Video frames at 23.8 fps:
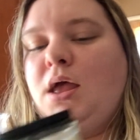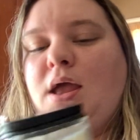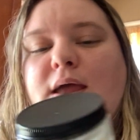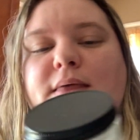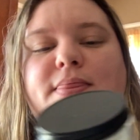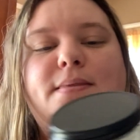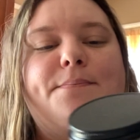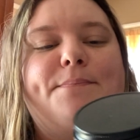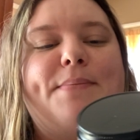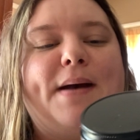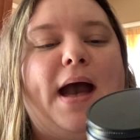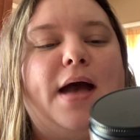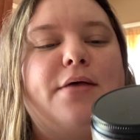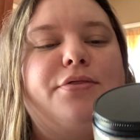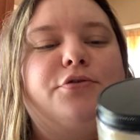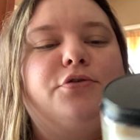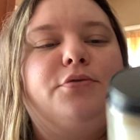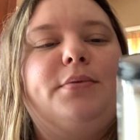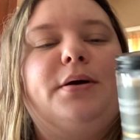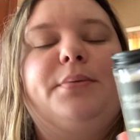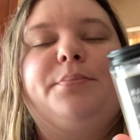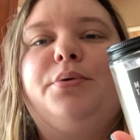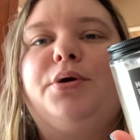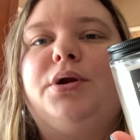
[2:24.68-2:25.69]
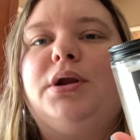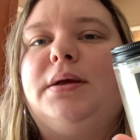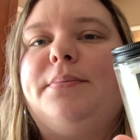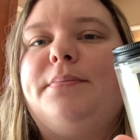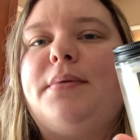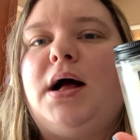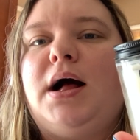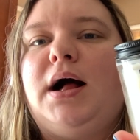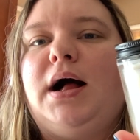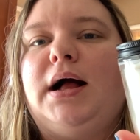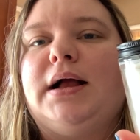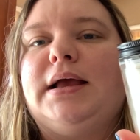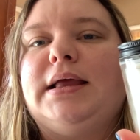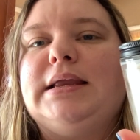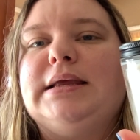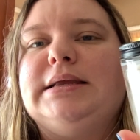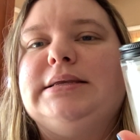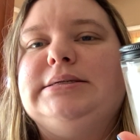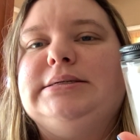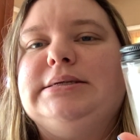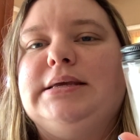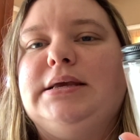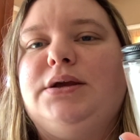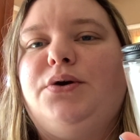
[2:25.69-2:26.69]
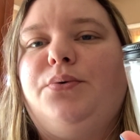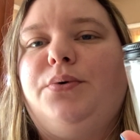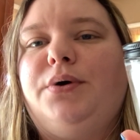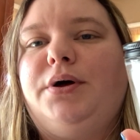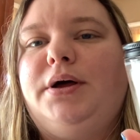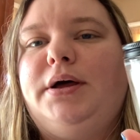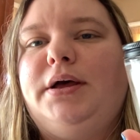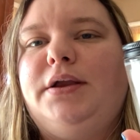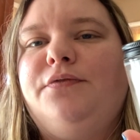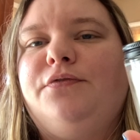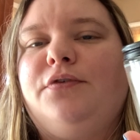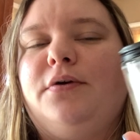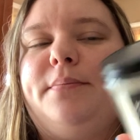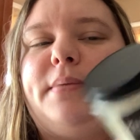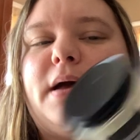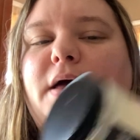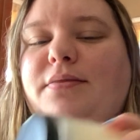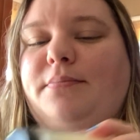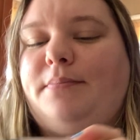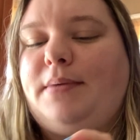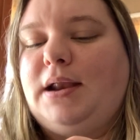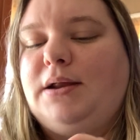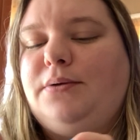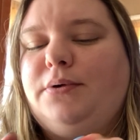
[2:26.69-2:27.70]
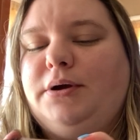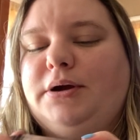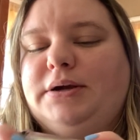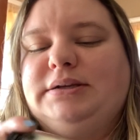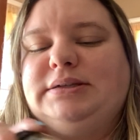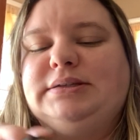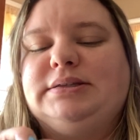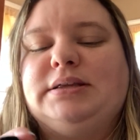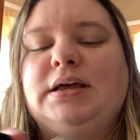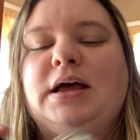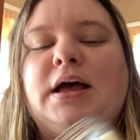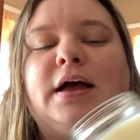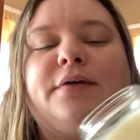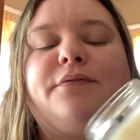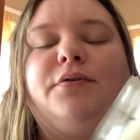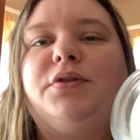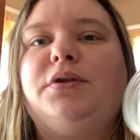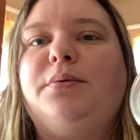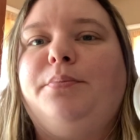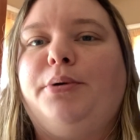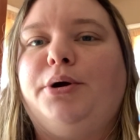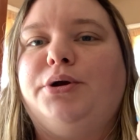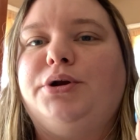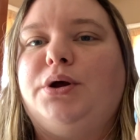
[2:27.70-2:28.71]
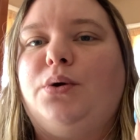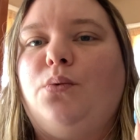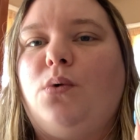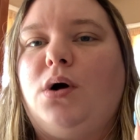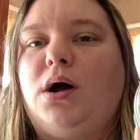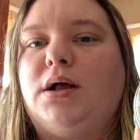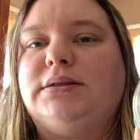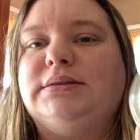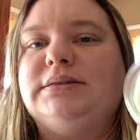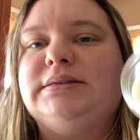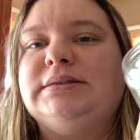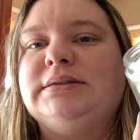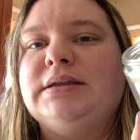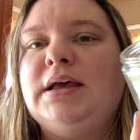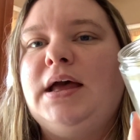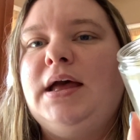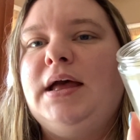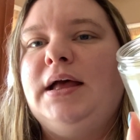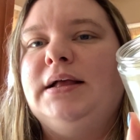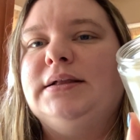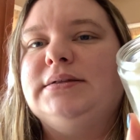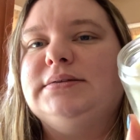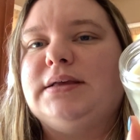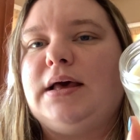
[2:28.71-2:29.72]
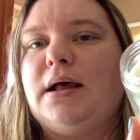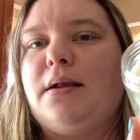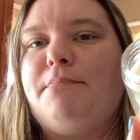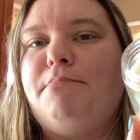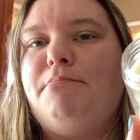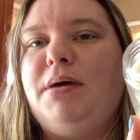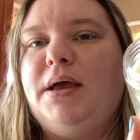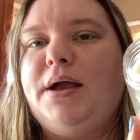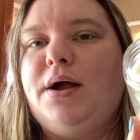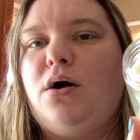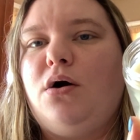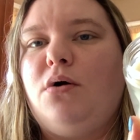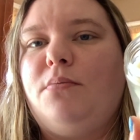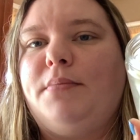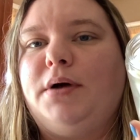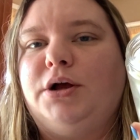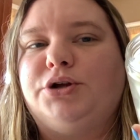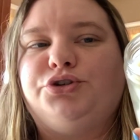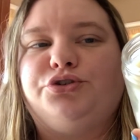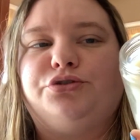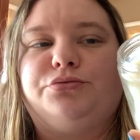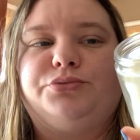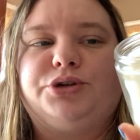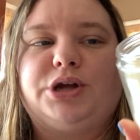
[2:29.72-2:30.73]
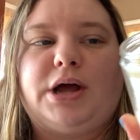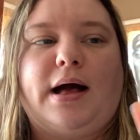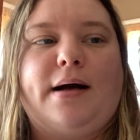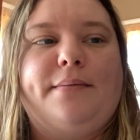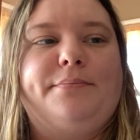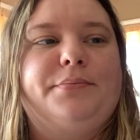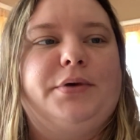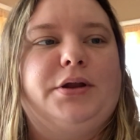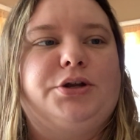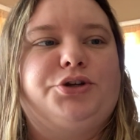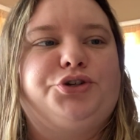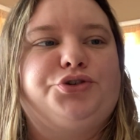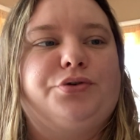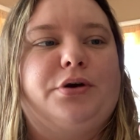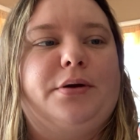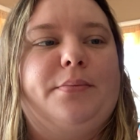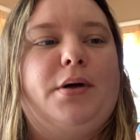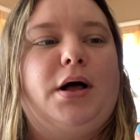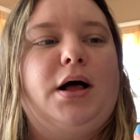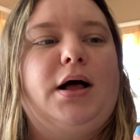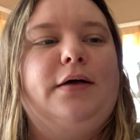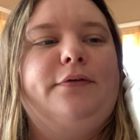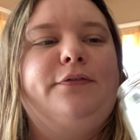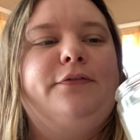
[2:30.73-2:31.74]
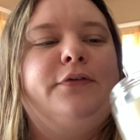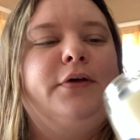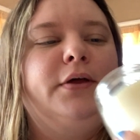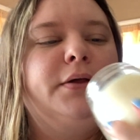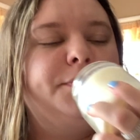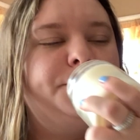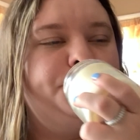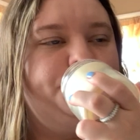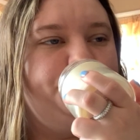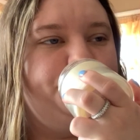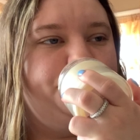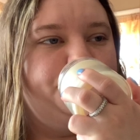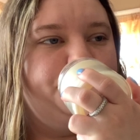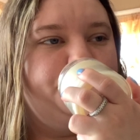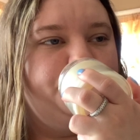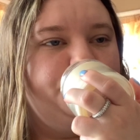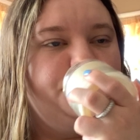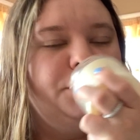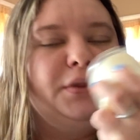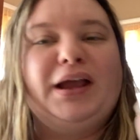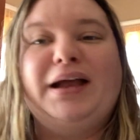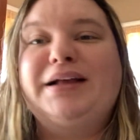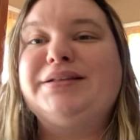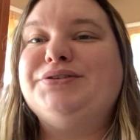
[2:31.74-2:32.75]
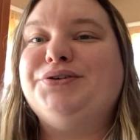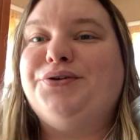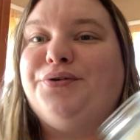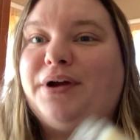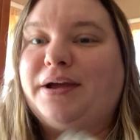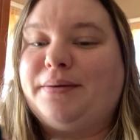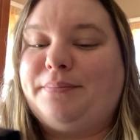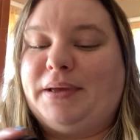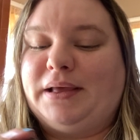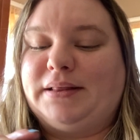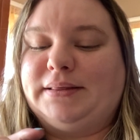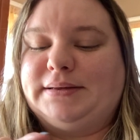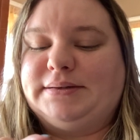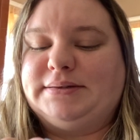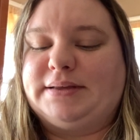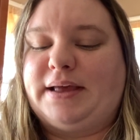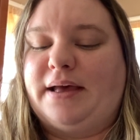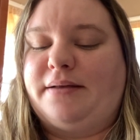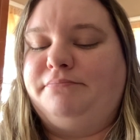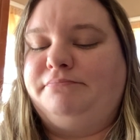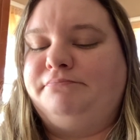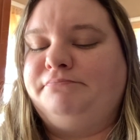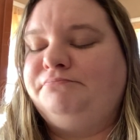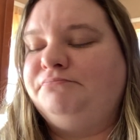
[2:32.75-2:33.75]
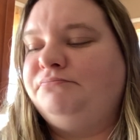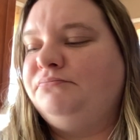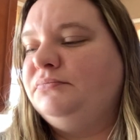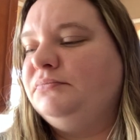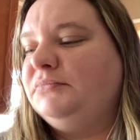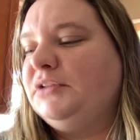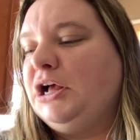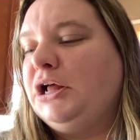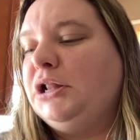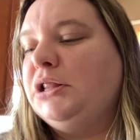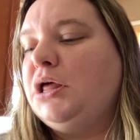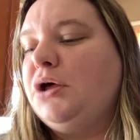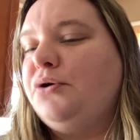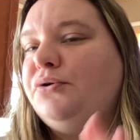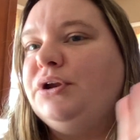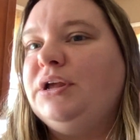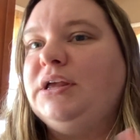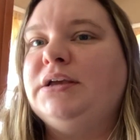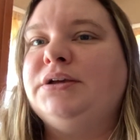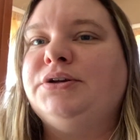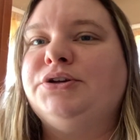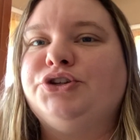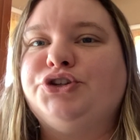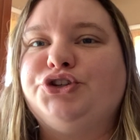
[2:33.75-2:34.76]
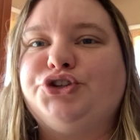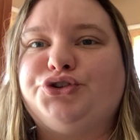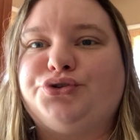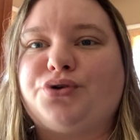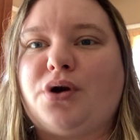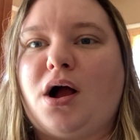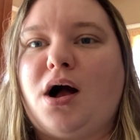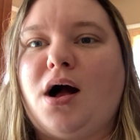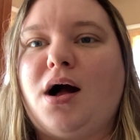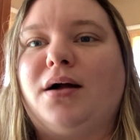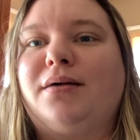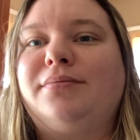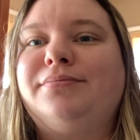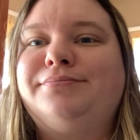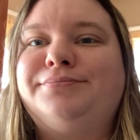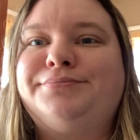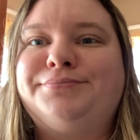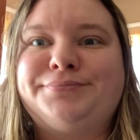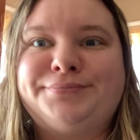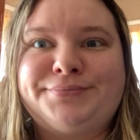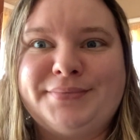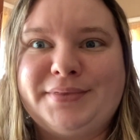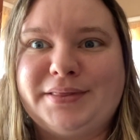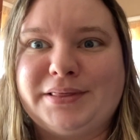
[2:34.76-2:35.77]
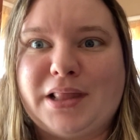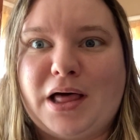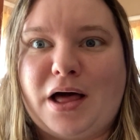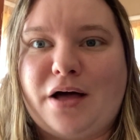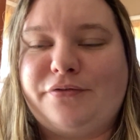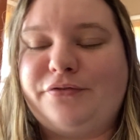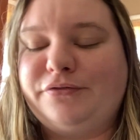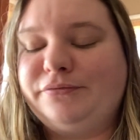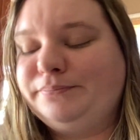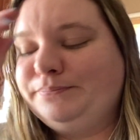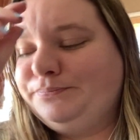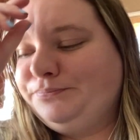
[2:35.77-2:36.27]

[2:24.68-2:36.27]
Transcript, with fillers: In the bathroom, I'm burning mahogany teak wood from Bath & Body Works. I've only burned it once. It's got a big old mushroom top I'm gonna trim off. It's a great manly scent. Cologne, strong, love.